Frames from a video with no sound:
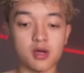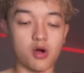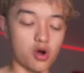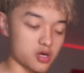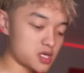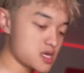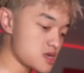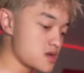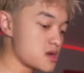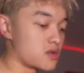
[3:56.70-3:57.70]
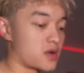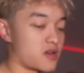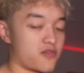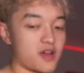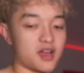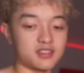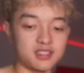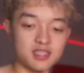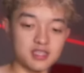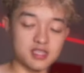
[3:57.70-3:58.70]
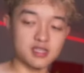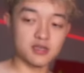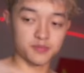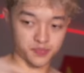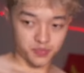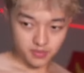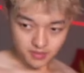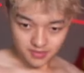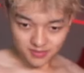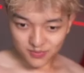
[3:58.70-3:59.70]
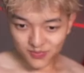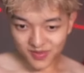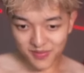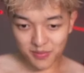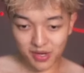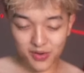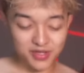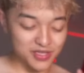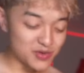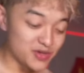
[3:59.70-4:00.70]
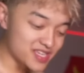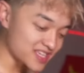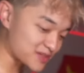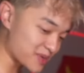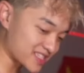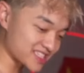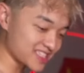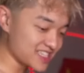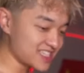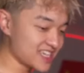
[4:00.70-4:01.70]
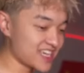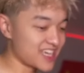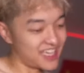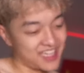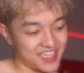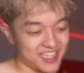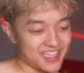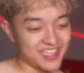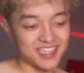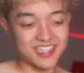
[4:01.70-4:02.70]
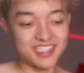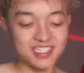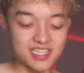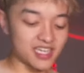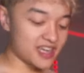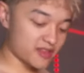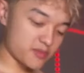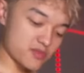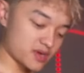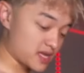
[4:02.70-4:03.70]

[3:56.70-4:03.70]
Arky, Redify, Siggy. Bro, Cutie especially. She connected me with